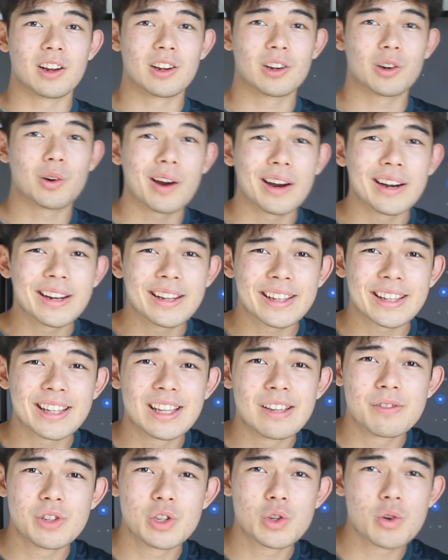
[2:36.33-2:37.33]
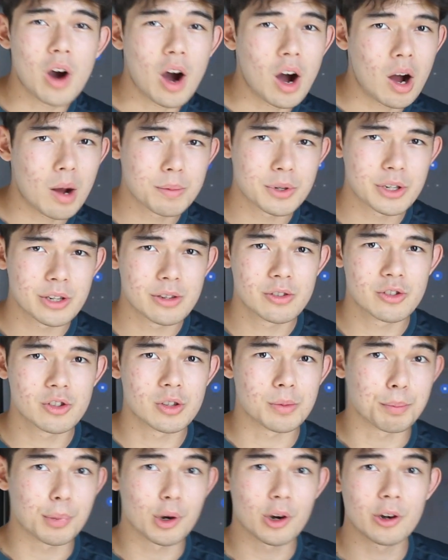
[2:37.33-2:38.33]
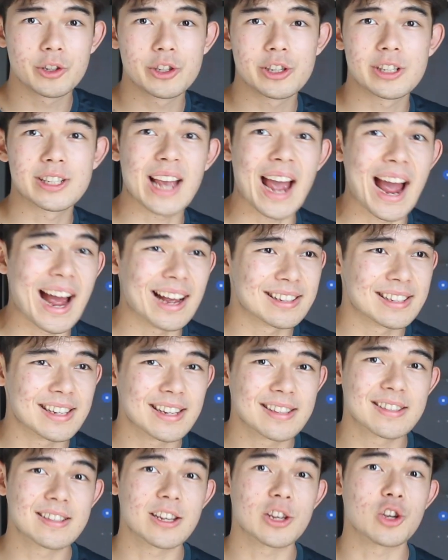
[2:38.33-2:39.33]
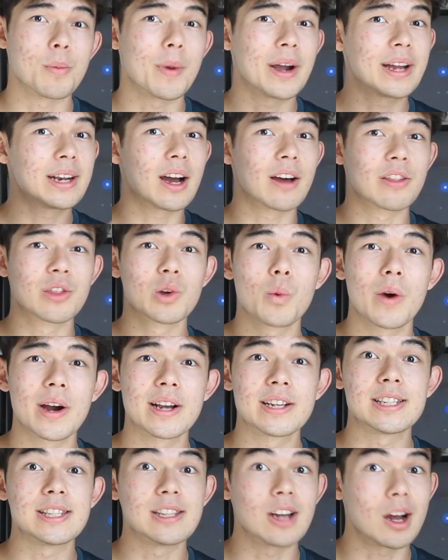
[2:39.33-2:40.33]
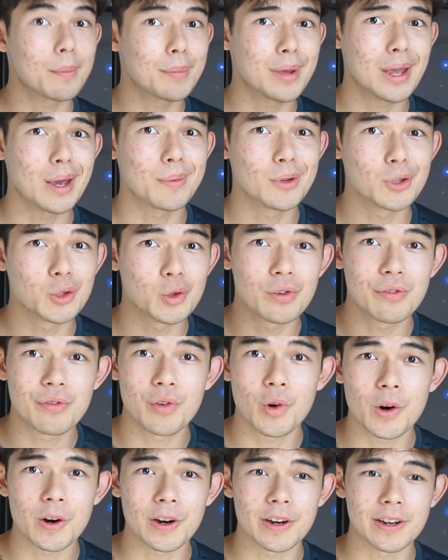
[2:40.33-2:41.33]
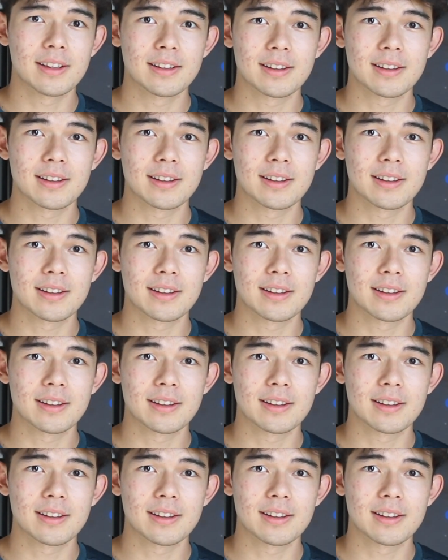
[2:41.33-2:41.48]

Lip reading: Credit gives you options to purchase assets that you might otherwise not be able to afford,